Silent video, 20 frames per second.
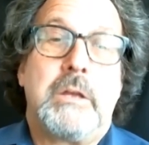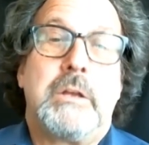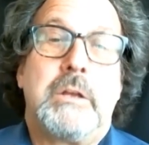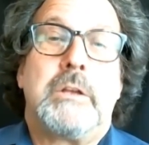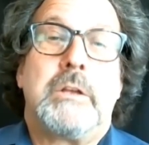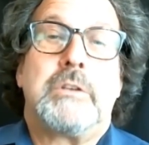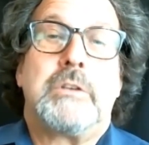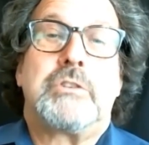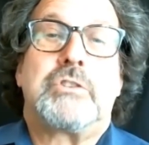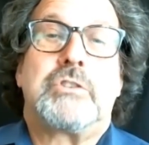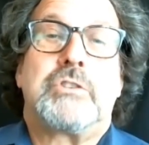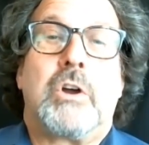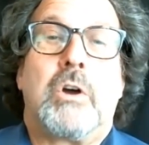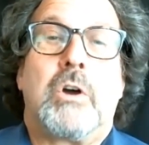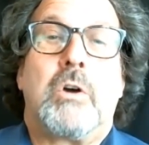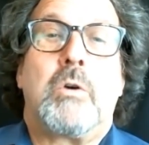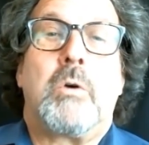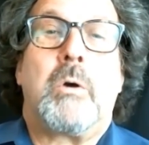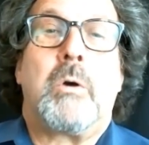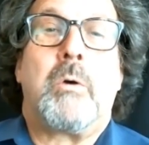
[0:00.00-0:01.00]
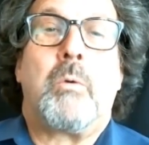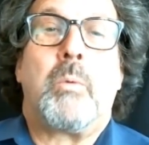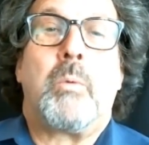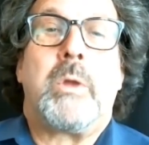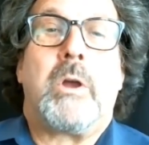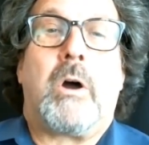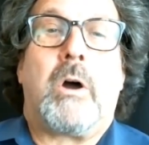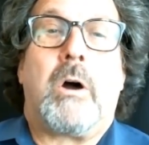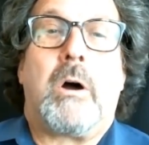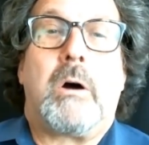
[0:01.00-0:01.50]
So we
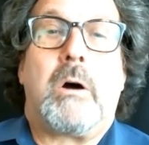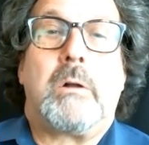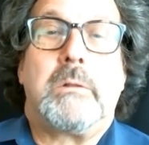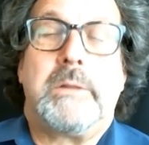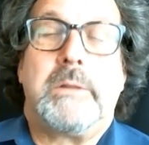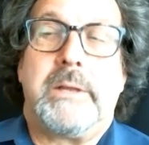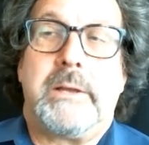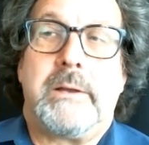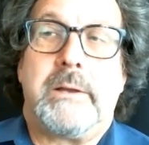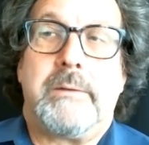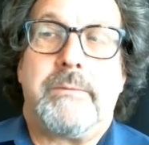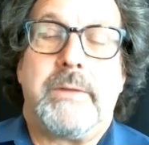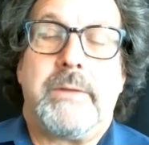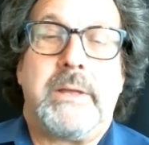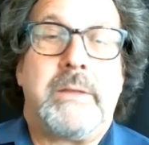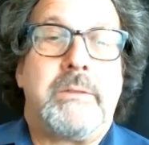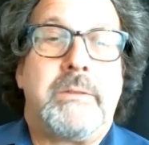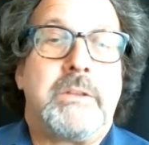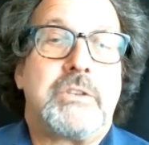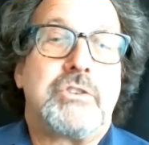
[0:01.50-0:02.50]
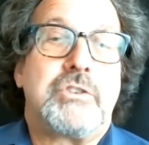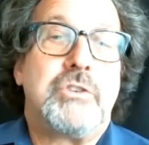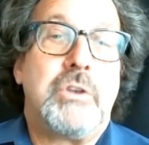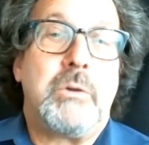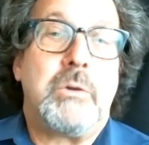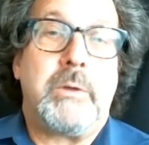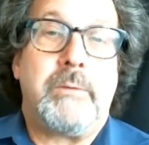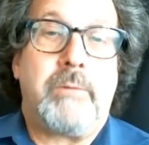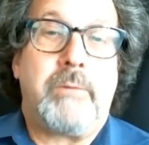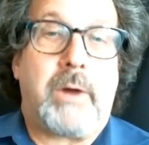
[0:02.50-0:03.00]
all live in this new
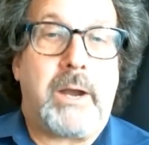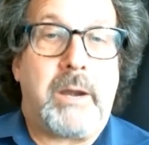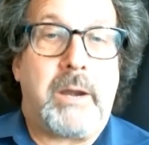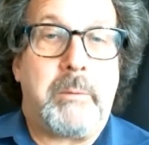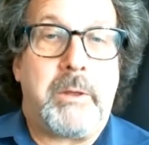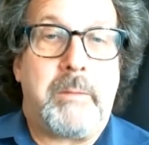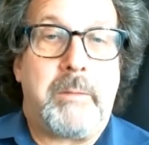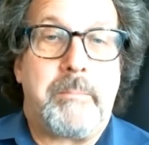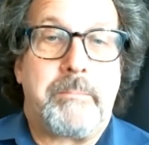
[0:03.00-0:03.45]
environment,